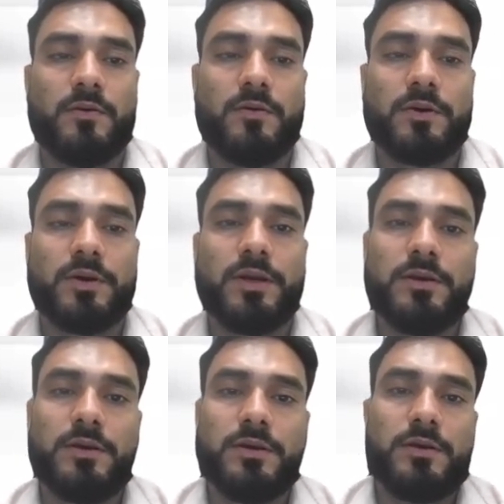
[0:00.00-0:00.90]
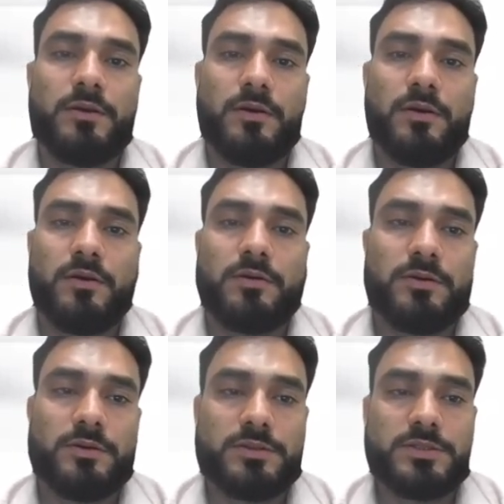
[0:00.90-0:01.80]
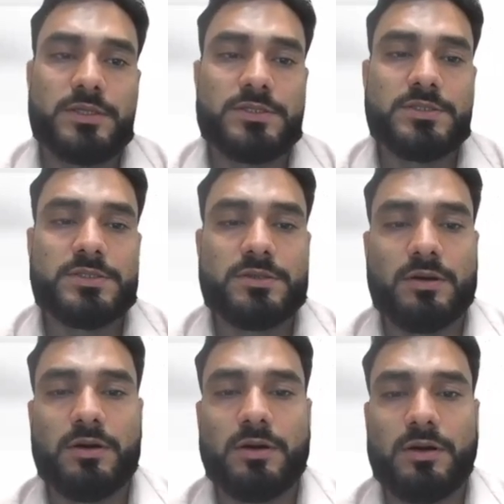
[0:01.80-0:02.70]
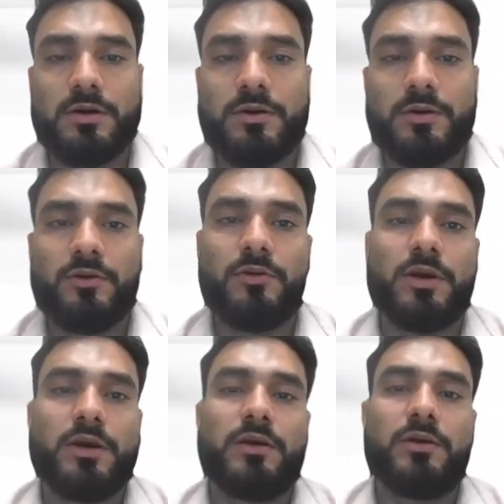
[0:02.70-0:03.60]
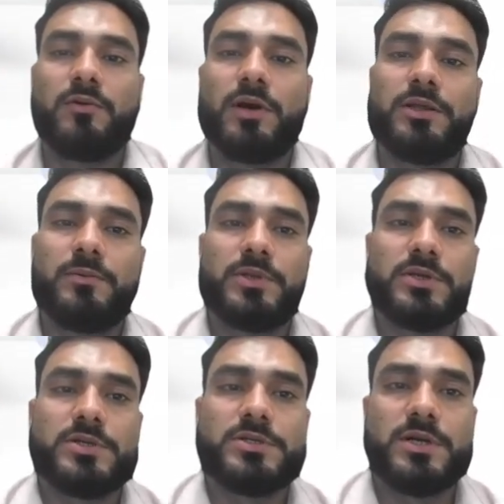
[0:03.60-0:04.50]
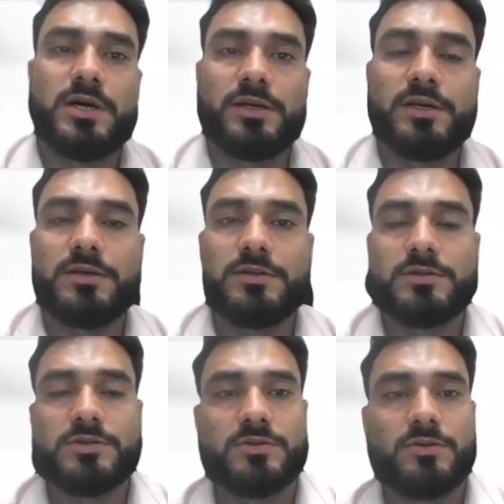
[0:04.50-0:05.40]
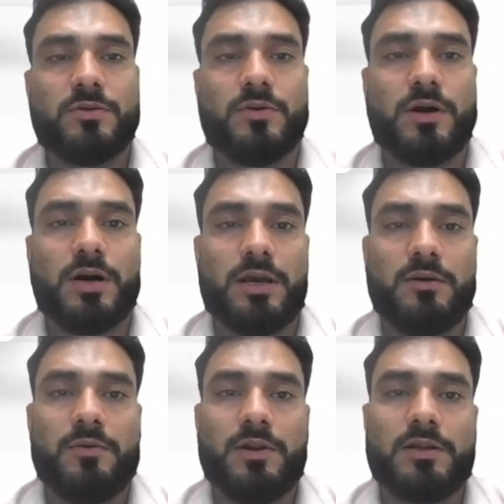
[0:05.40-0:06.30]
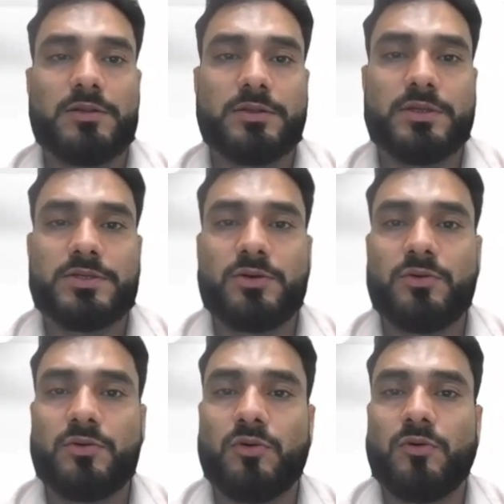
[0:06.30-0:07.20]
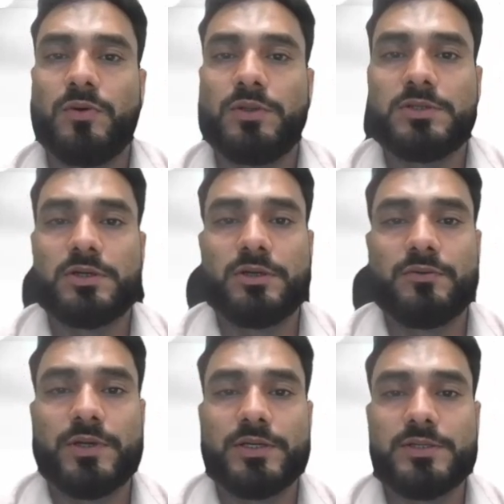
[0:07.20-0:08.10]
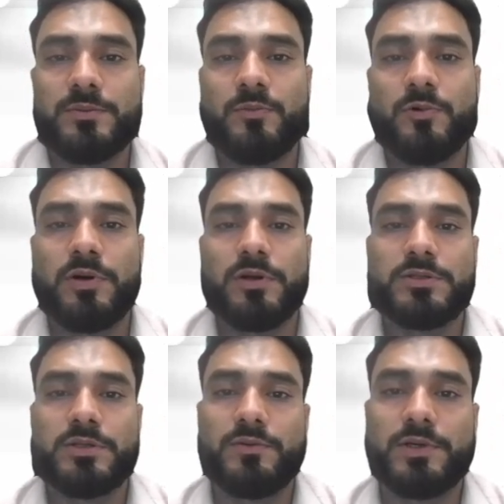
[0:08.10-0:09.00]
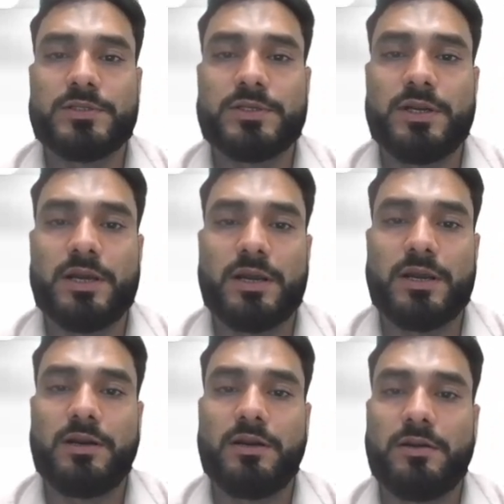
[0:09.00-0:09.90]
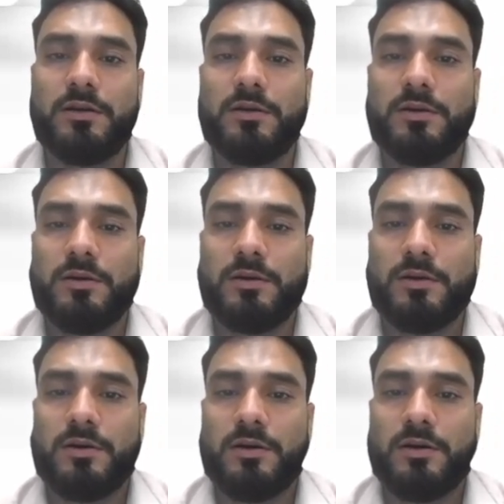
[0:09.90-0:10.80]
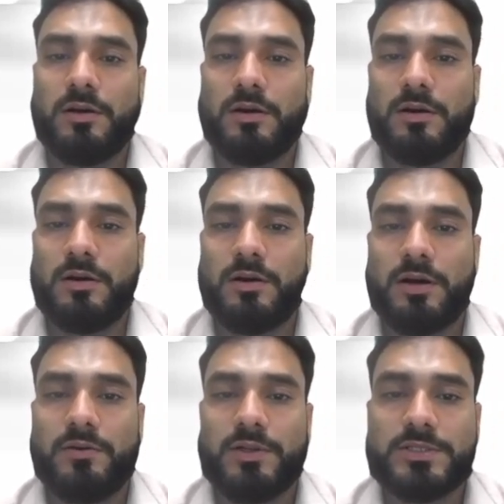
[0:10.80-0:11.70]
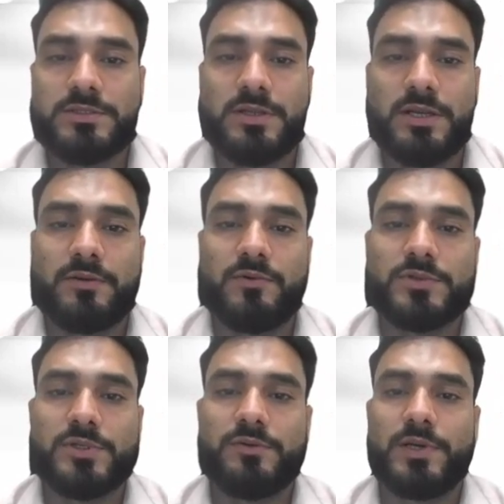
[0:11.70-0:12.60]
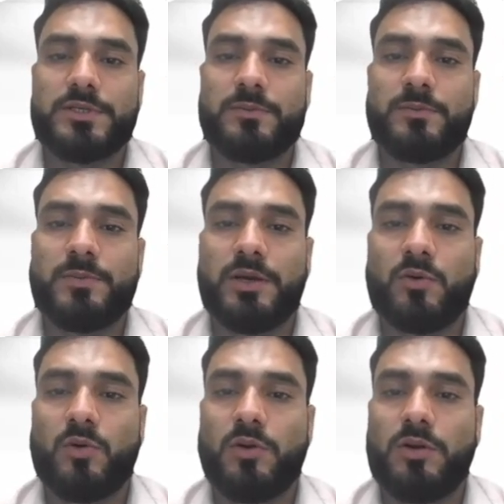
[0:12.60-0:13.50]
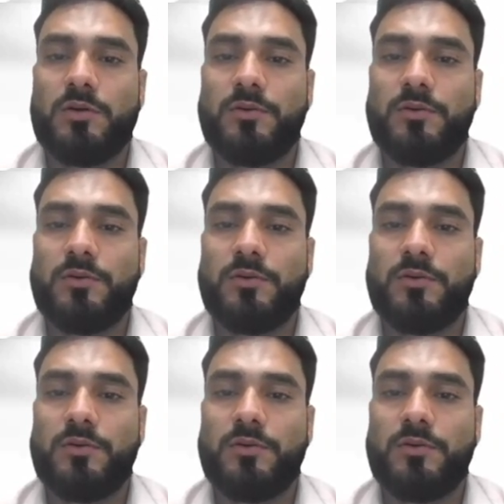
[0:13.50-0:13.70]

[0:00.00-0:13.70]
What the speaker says: Okay, since you guys have just started, so I will suggest you to go with the certification, and I will just select for certification by role,